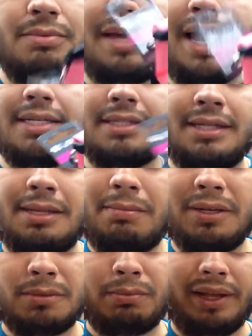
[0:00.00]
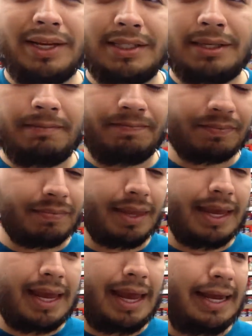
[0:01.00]
we accidentally misplaced them.
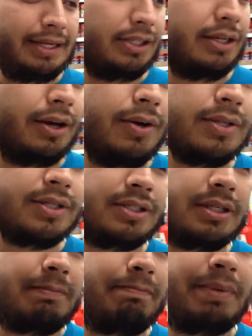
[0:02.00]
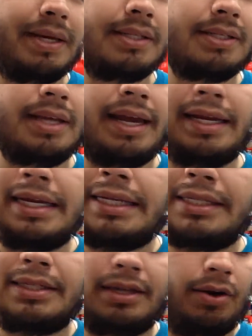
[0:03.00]
And she goes and she beats and
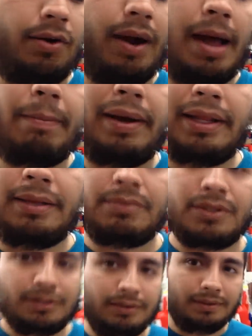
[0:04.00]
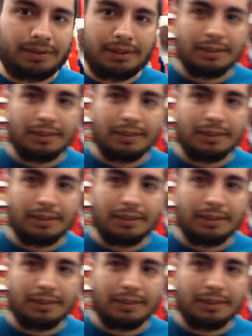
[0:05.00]
eats the crap out of them. So